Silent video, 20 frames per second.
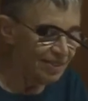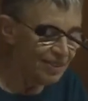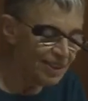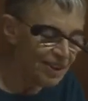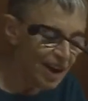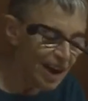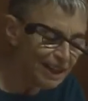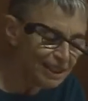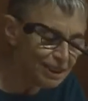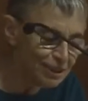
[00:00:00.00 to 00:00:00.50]
The
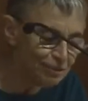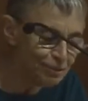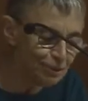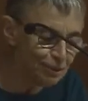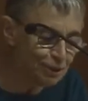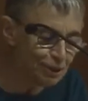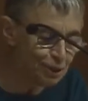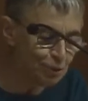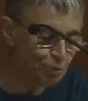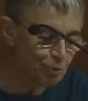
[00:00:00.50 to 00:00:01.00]
night's
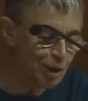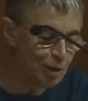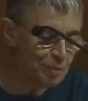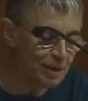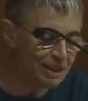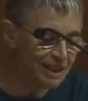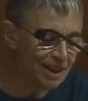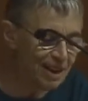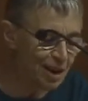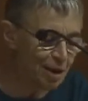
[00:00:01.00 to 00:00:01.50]
first
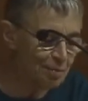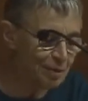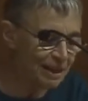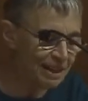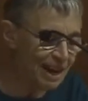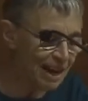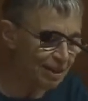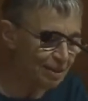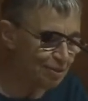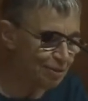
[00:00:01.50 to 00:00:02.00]
women come
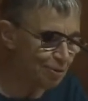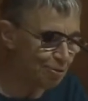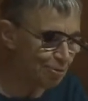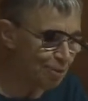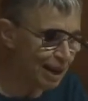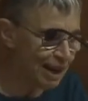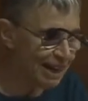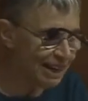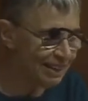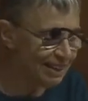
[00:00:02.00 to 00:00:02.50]
in out of the
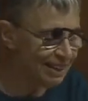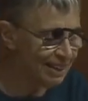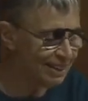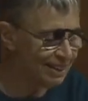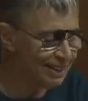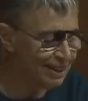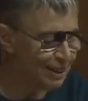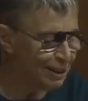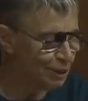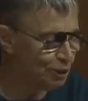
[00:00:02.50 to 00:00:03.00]
rain.
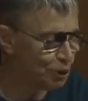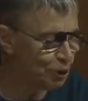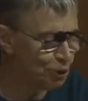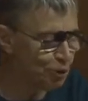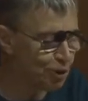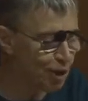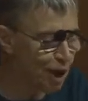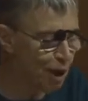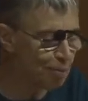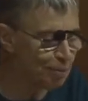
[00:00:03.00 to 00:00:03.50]

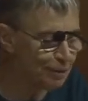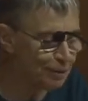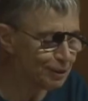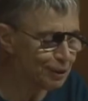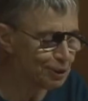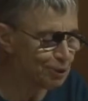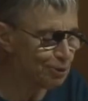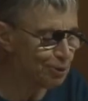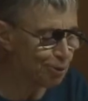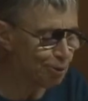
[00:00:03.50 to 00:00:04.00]
Two
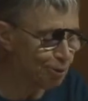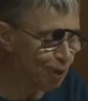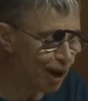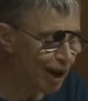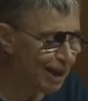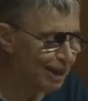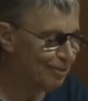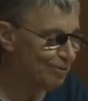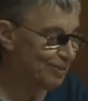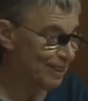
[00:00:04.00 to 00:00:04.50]
couples who
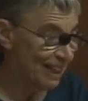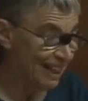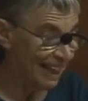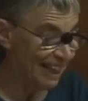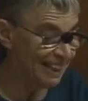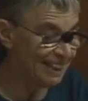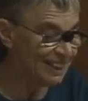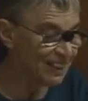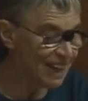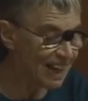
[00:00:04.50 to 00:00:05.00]
arrived
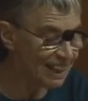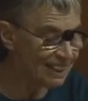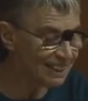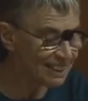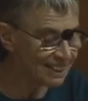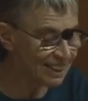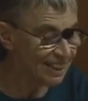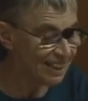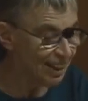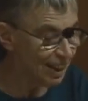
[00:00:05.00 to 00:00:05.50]
in
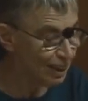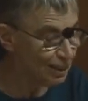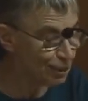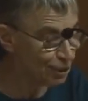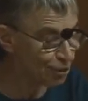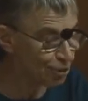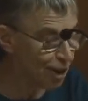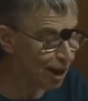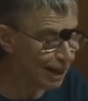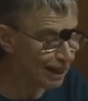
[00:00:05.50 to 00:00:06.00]
laced
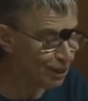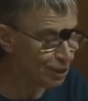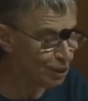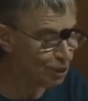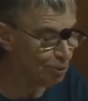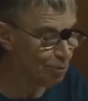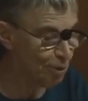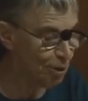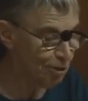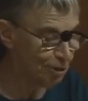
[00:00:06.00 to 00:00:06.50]
astride
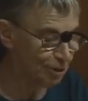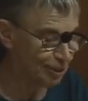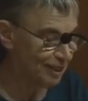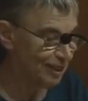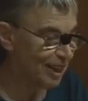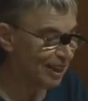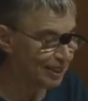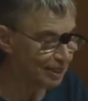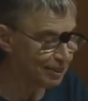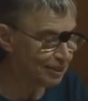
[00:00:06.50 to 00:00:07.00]
two
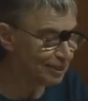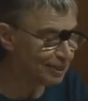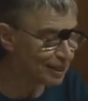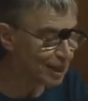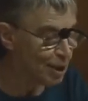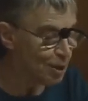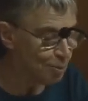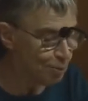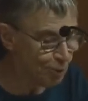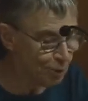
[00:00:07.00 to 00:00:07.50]
motorcycles
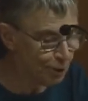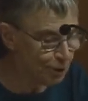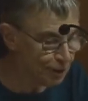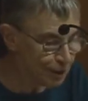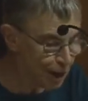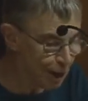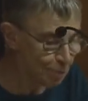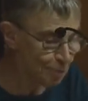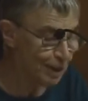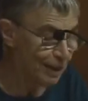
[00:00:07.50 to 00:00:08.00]

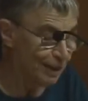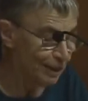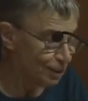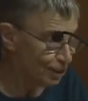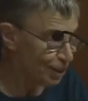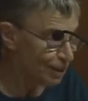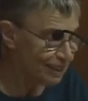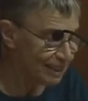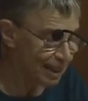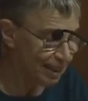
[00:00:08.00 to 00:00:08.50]
pulled up
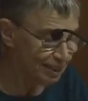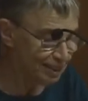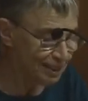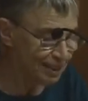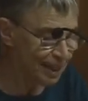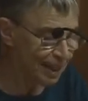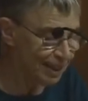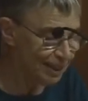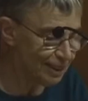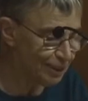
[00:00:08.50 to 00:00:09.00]
just
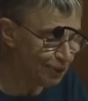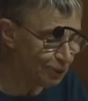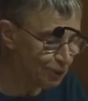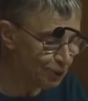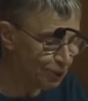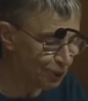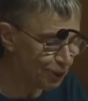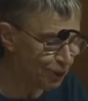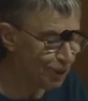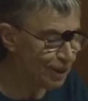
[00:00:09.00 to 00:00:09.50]
outside the
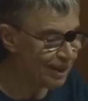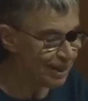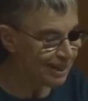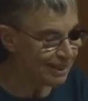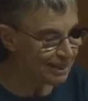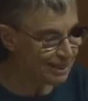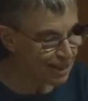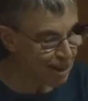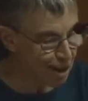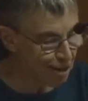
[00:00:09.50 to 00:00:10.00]
door.
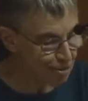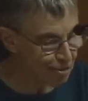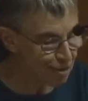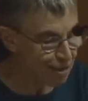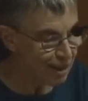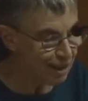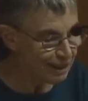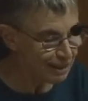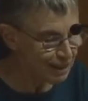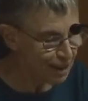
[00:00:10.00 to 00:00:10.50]

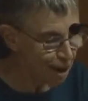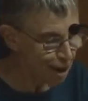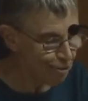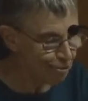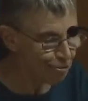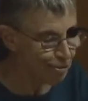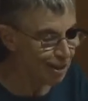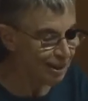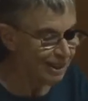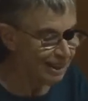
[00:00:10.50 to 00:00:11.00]
Doff,
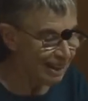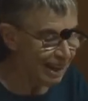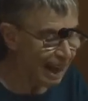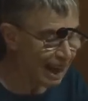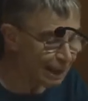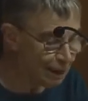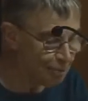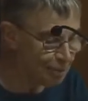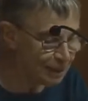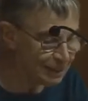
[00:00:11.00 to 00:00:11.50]
doff,
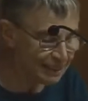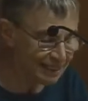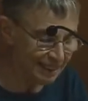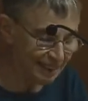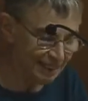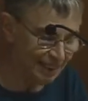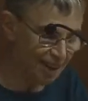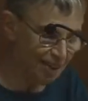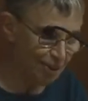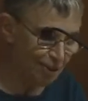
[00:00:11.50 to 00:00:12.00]
helmets
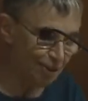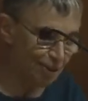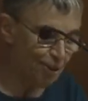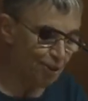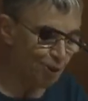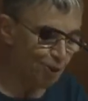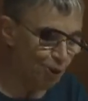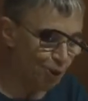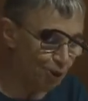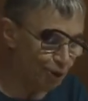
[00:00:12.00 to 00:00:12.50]
and leather,
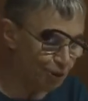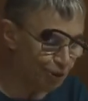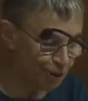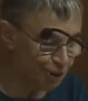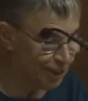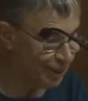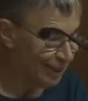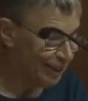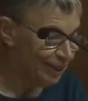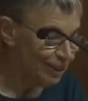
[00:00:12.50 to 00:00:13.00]

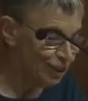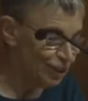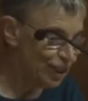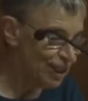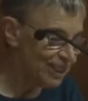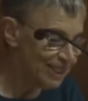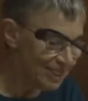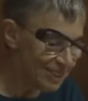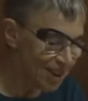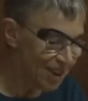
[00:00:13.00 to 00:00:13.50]
order,
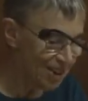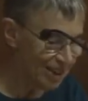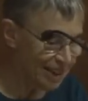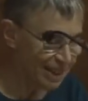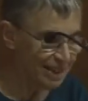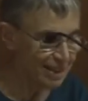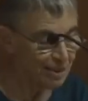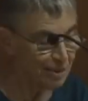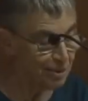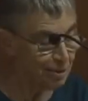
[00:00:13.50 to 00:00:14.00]
gin
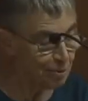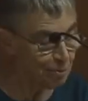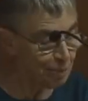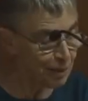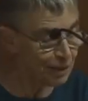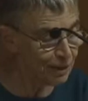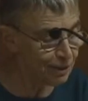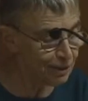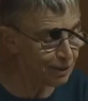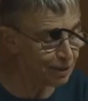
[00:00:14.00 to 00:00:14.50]
tonic,
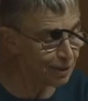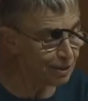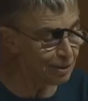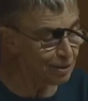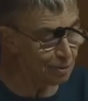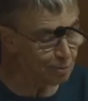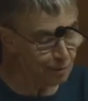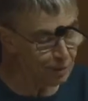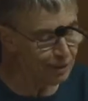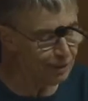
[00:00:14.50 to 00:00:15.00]
beer,
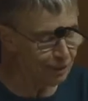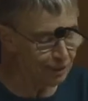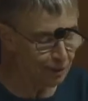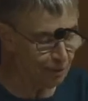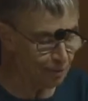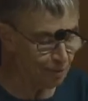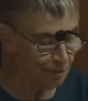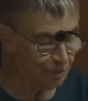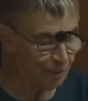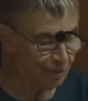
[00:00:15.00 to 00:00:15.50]

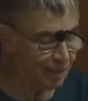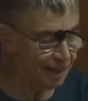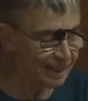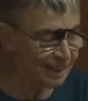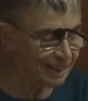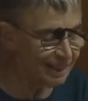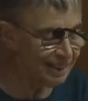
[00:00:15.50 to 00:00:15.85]
a